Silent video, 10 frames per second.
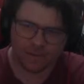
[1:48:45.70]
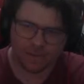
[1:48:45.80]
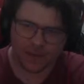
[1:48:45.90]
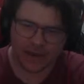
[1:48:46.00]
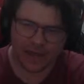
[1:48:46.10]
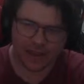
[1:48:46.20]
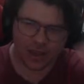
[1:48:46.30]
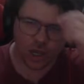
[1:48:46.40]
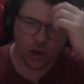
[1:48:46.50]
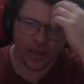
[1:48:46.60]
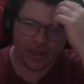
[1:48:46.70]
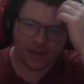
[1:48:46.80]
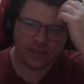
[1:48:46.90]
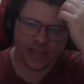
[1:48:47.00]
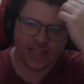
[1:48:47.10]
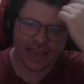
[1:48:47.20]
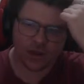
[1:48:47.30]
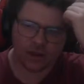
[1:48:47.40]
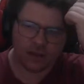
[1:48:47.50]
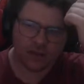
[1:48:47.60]
Now they can go here. Nick
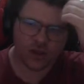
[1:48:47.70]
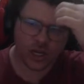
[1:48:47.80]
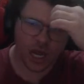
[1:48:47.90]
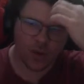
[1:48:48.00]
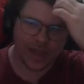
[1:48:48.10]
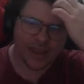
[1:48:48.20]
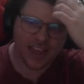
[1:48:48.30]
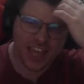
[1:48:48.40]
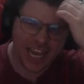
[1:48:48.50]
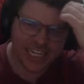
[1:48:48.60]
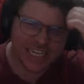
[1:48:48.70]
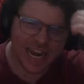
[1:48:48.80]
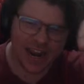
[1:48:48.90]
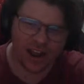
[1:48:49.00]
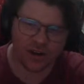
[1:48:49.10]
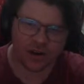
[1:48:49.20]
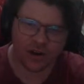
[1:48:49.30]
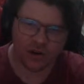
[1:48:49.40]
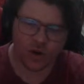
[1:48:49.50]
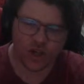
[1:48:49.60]
Dacos to Tagoe. Gets taken down.
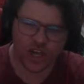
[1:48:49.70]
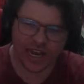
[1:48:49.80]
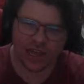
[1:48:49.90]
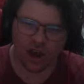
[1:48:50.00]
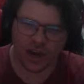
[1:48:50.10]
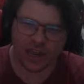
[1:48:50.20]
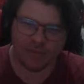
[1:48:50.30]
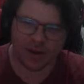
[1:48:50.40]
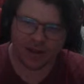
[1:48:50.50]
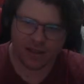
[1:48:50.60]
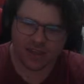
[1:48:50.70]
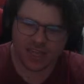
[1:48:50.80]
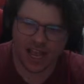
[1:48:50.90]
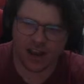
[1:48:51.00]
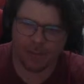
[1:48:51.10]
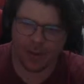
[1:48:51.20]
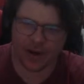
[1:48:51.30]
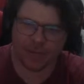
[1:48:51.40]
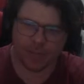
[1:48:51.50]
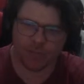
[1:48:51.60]
Rochelle got him. Stuck up on
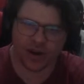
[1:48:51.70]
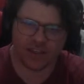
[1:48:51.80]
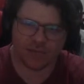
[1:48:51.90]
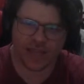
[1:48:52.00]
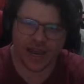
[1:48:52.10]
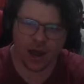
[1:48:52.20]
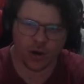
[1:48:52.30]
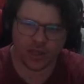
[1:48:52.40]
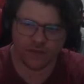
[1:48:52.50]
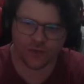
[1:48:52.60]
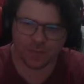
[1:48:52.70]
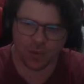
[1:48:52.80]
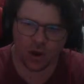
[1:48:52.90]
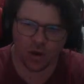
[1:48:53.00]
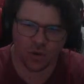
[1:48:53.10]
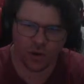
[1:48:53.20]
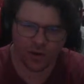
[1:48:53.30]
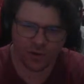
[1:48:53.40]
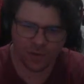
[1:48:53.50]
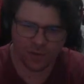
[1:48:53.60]
him and brings him down holding the football.
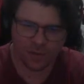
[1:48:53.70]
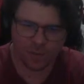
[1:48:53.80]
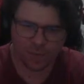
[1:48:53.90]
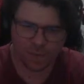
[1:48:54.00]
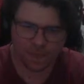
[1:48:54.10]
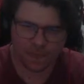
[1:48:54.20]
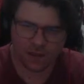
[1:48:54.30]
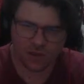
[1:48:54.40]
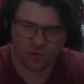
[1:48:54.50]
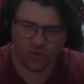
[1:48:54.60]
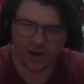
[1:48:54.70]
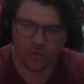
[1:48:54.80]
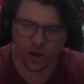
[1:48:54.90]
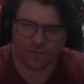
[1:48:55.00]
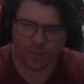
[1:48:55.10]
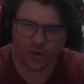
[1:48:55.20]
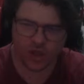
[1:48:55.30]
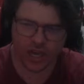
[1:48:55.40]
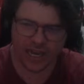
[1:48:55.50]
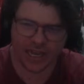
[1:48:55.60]
Great work from
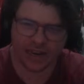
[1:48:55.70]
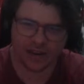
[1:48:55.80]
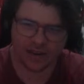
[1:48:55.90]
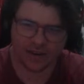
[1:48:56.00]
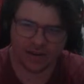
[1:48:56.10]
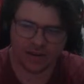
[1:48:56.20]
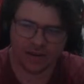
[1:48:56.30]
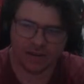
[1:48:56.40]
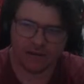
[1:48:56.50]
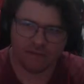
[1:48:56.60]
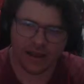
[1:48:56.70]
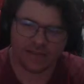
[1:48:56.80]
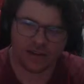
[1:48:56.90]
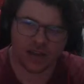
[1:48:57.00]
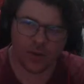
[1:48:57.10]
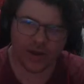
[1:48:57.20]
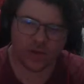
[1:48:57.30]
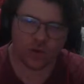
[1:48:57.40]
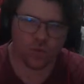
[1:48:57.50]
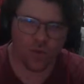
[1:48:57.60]
Rochelle. And Tagoe
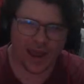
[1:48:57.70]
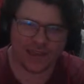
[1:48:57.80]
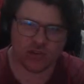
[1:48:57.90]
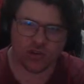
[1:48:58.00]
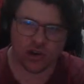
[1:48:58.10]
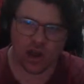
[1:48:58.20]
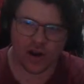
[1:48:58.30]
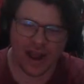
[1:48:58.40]
took way too long.